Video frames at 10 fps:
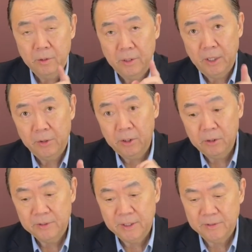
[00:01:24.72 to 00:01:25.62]
There are
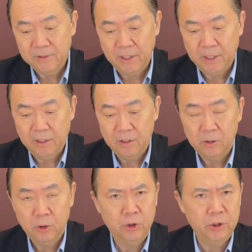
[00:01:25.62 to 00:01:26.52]
those that say
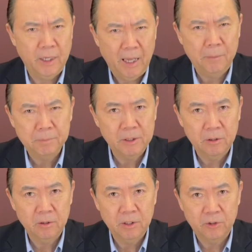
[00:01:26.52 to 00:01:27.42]
you should
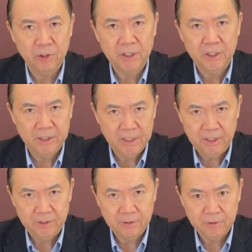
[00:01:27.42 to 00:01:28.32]
absolutely drink it
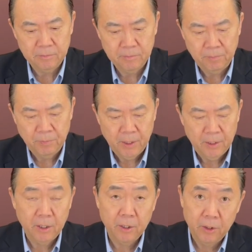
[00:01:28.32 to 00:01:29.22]
neat.
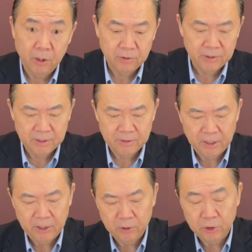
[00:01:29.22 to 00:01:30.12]
There are those that
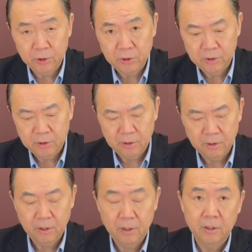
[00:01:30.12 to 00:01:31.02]
say you should
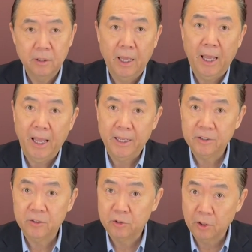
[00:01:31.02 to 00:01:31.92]
add a
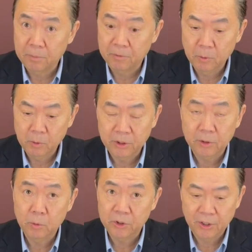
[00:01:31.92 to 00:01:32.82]
drop of water,
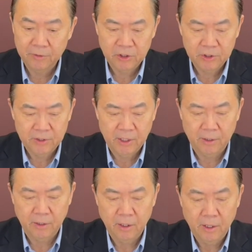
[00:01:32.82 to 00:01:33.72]
which I've just done.
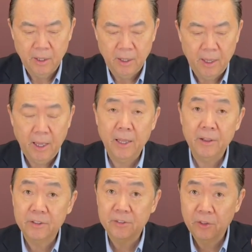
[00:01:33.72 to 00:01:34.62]
And
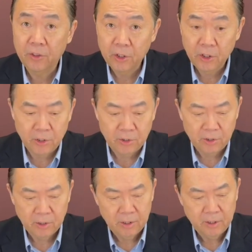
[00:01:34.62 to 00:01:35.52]
there's a third
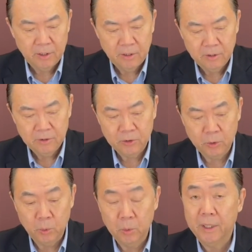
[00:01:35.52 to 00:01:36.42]

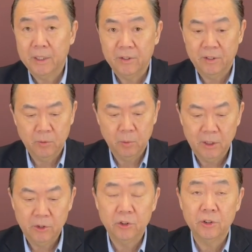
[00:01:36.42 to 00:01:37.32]
school that says,
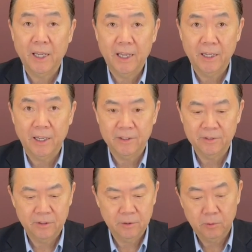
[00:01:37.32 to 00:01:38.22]
well, you should add
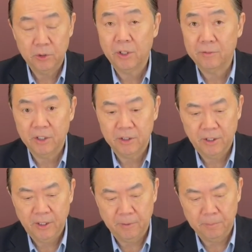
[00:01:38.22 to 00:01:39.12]
ice, which I've done
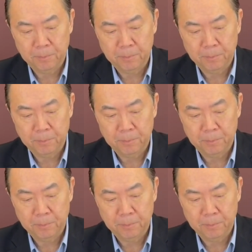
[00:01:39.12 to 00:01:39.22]
here.